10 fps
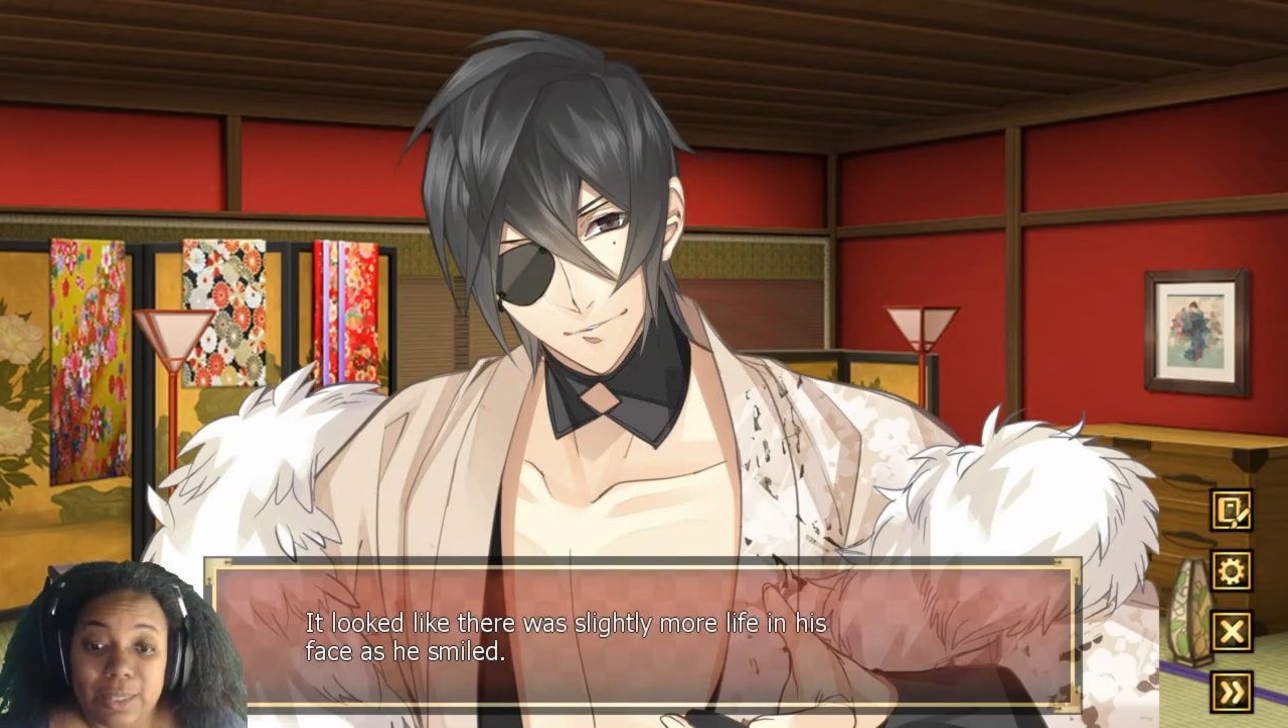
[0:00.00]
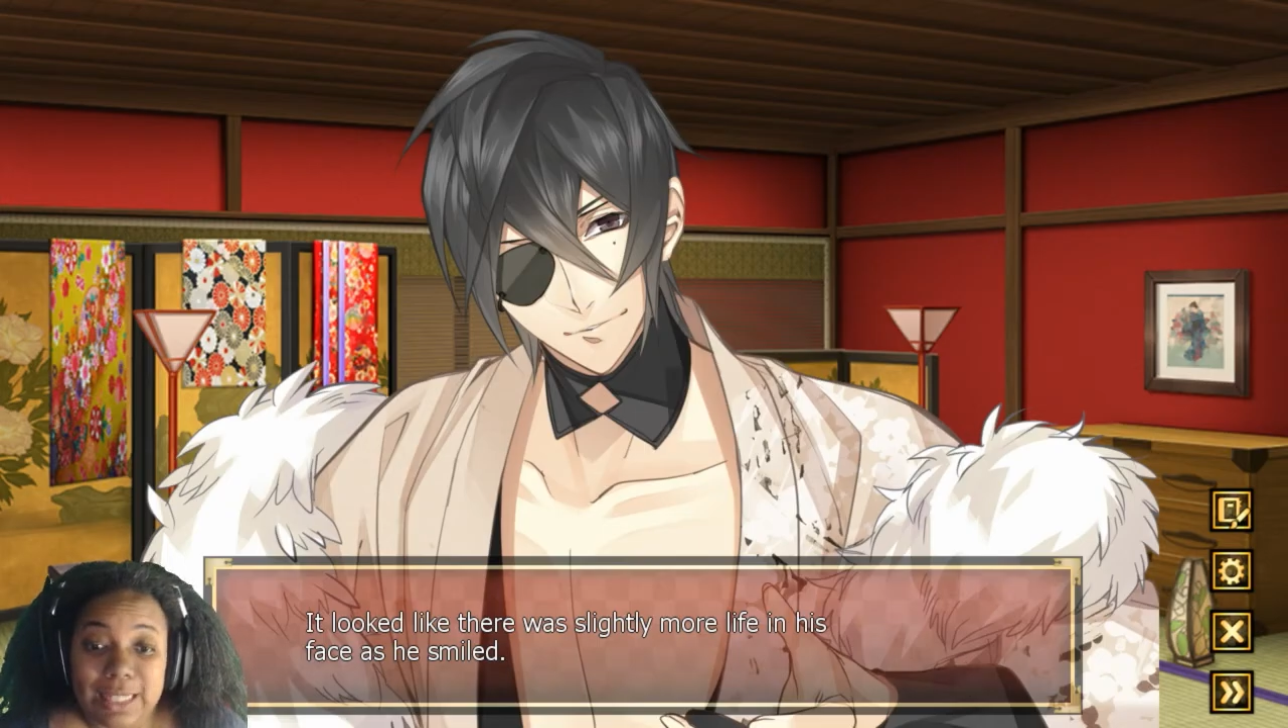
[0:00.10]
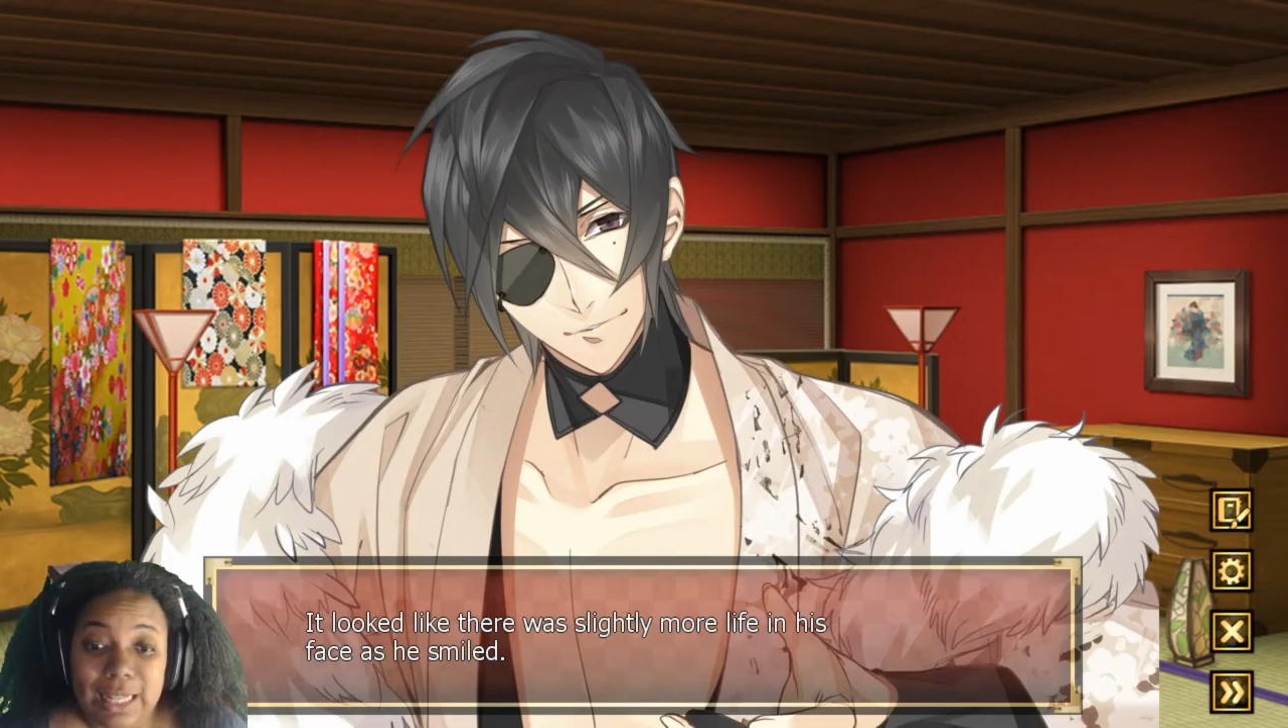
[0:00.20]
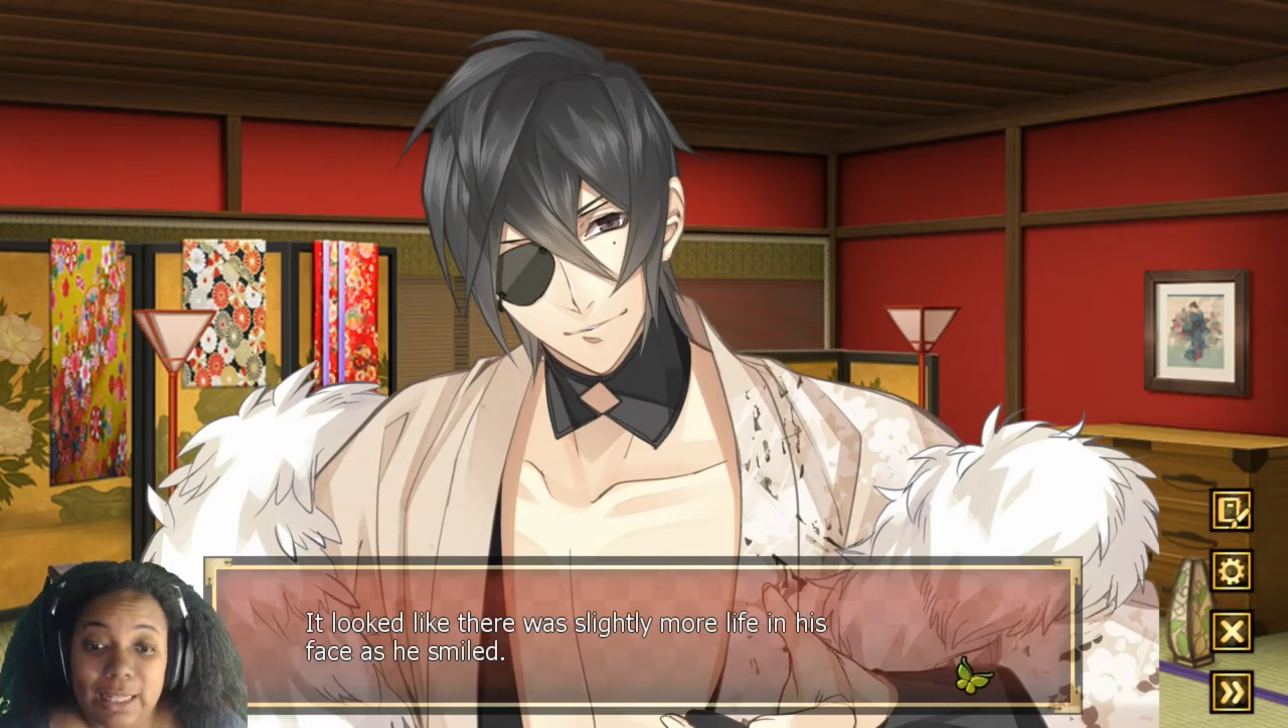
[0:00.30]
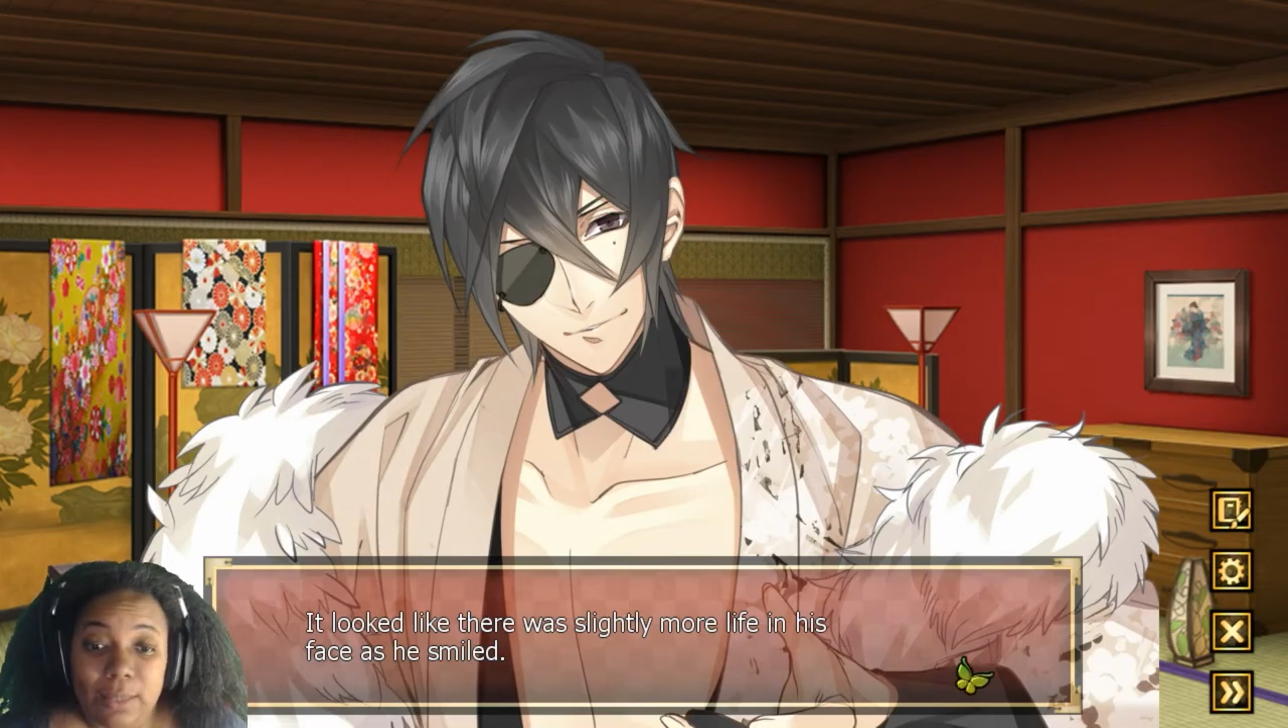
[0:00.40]

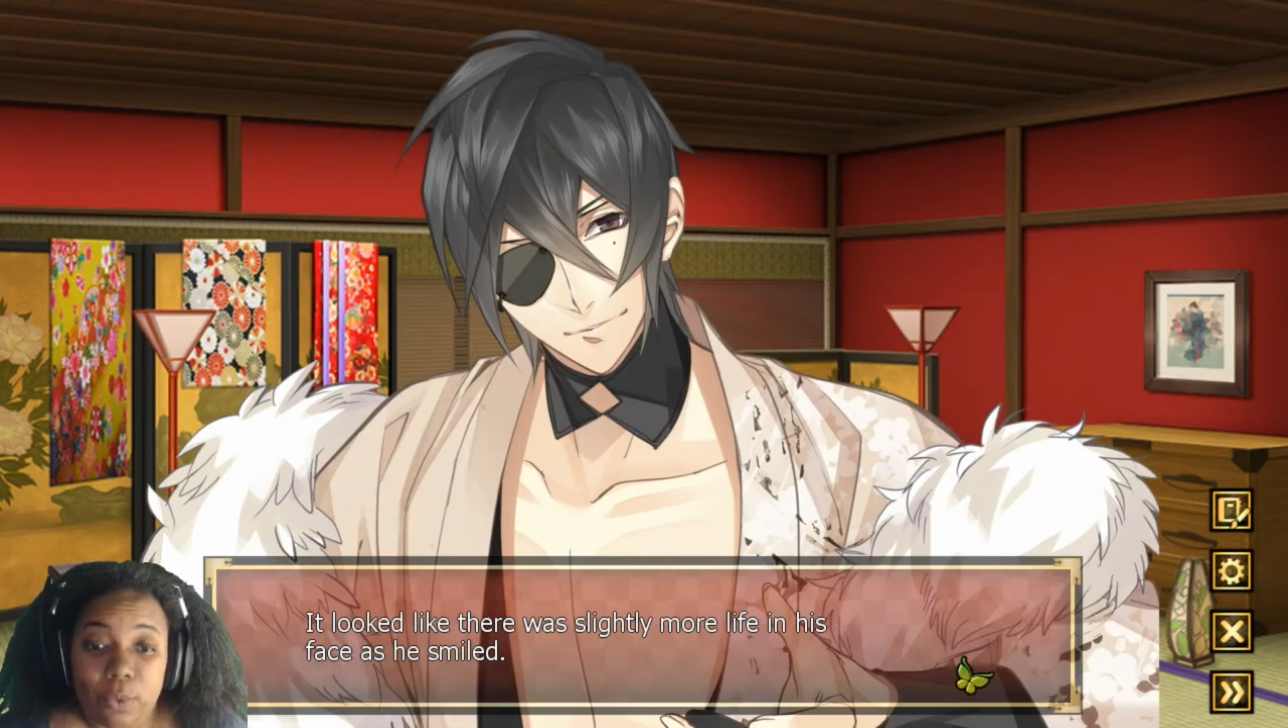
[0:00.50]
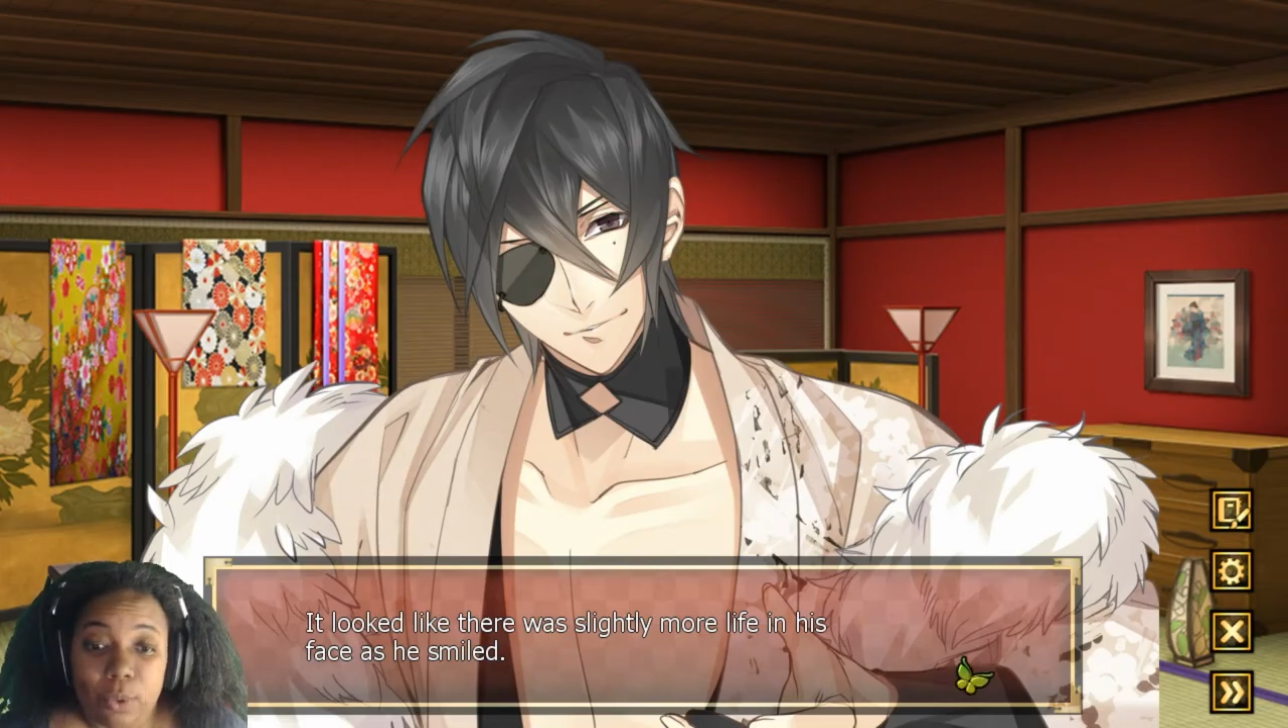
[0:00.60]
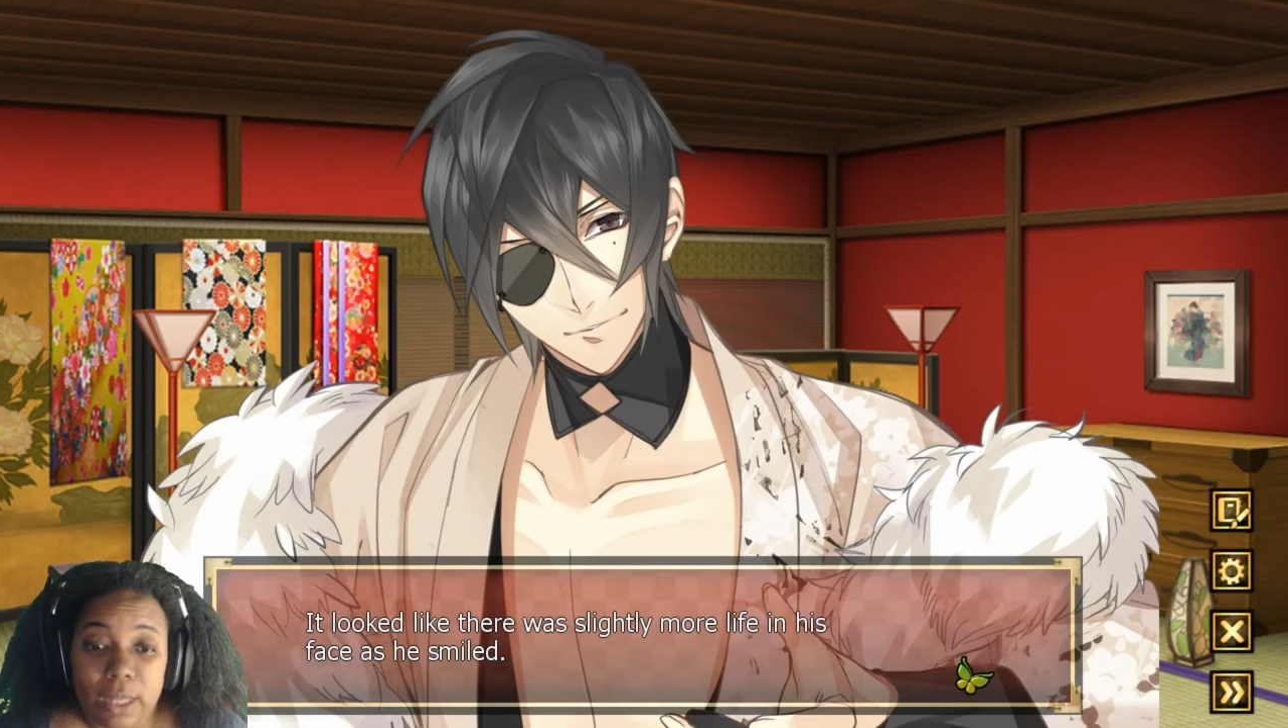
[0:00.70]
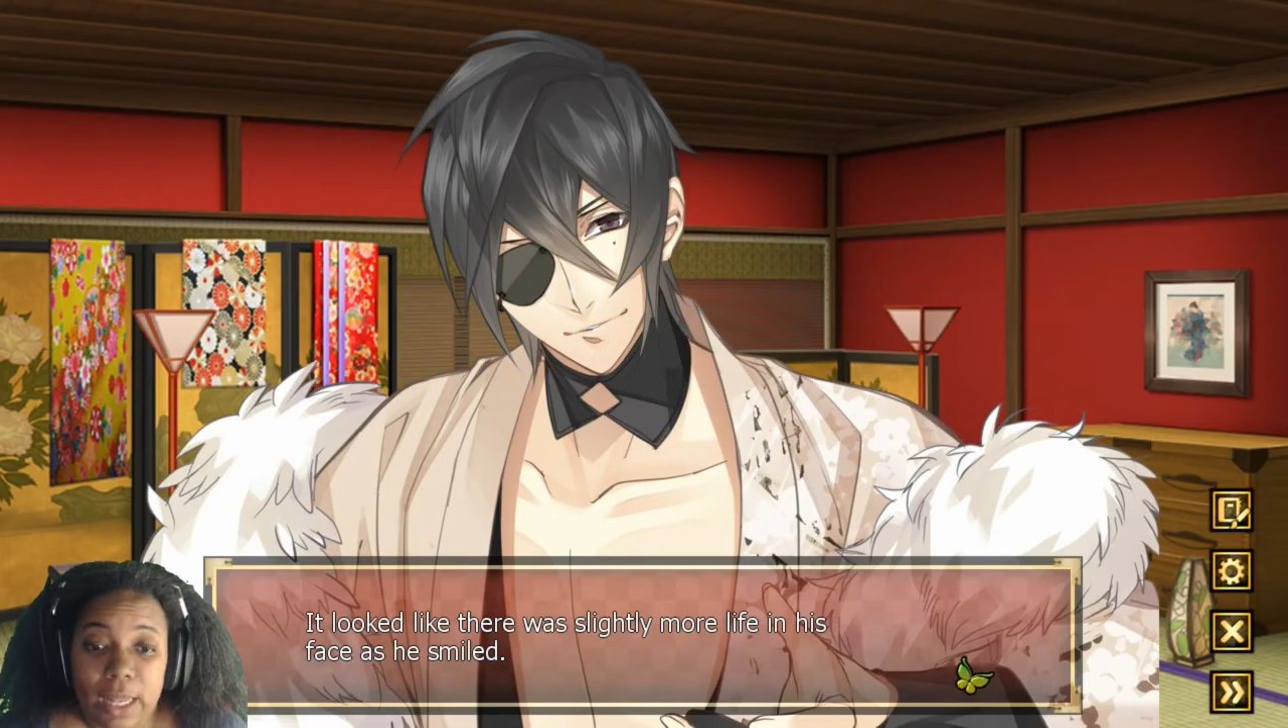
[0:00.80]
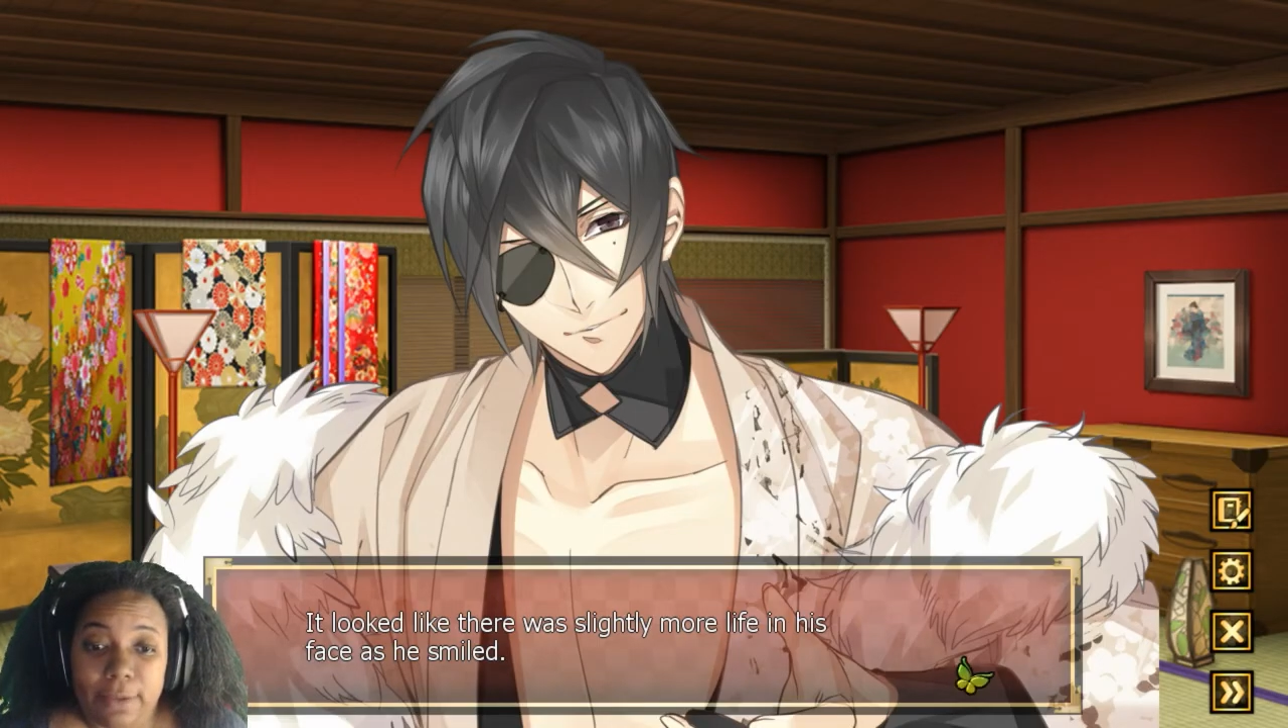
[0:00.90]
slightly
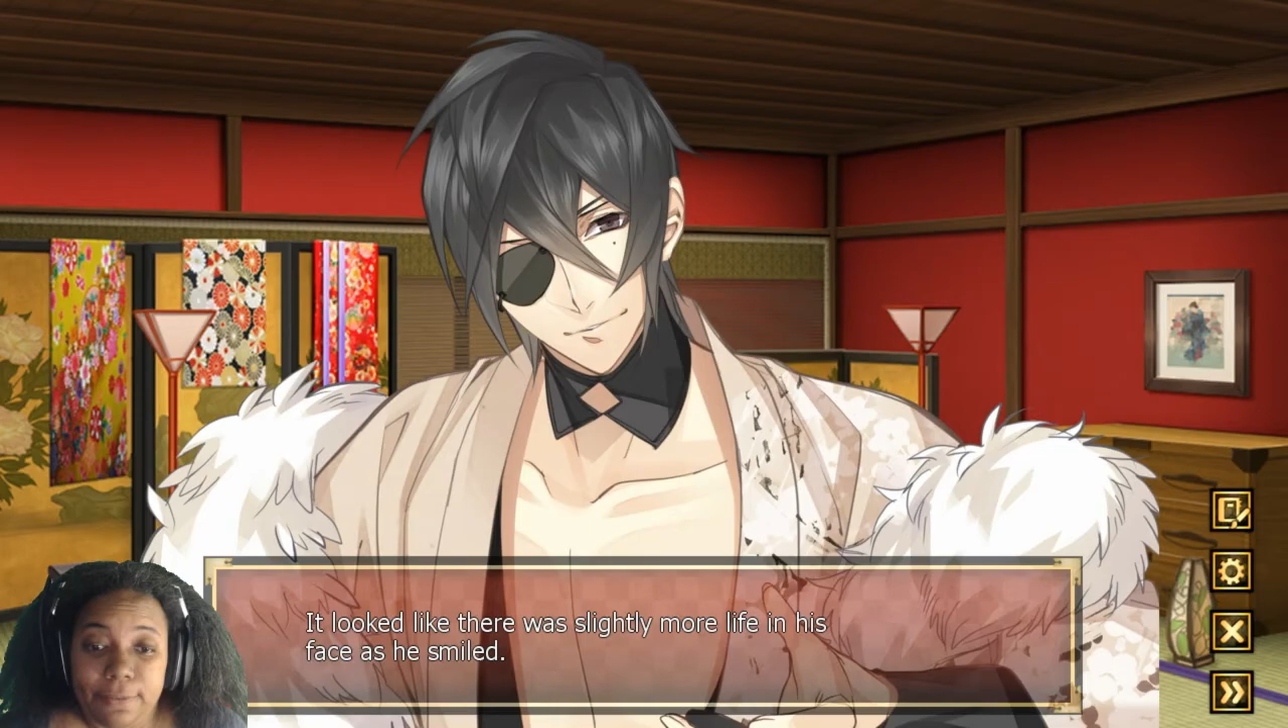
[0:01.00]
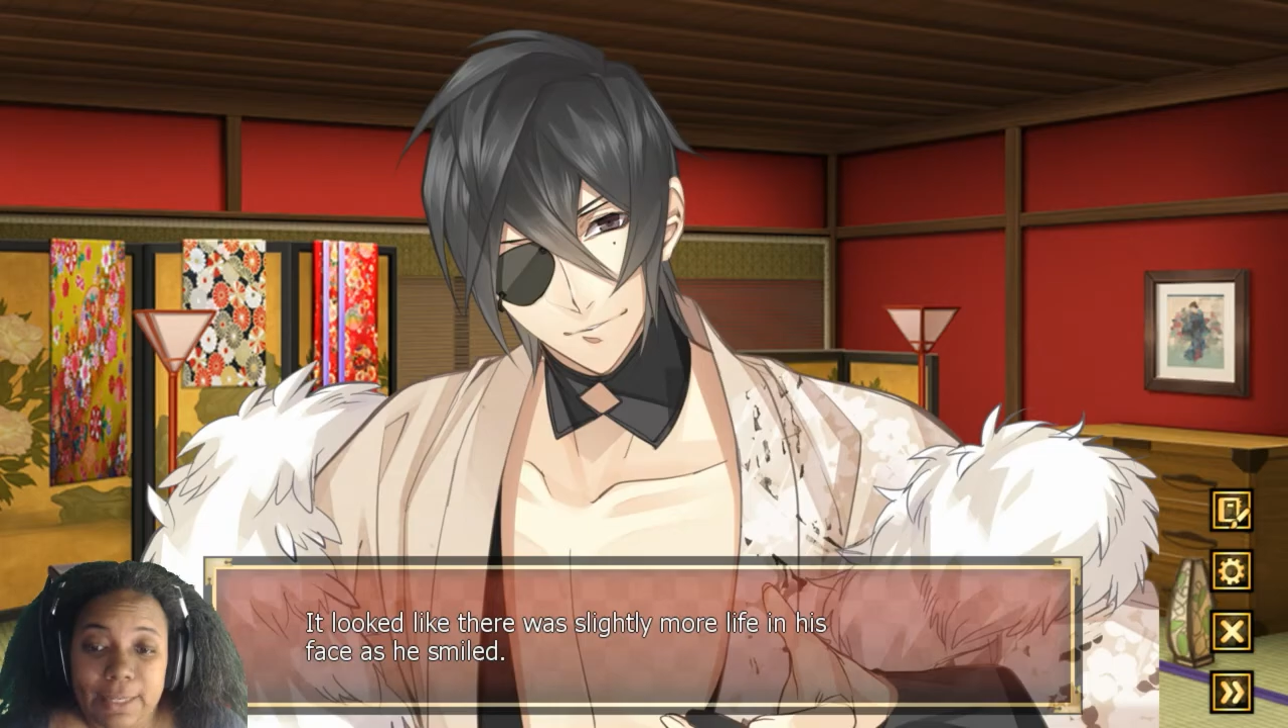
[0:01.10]
more life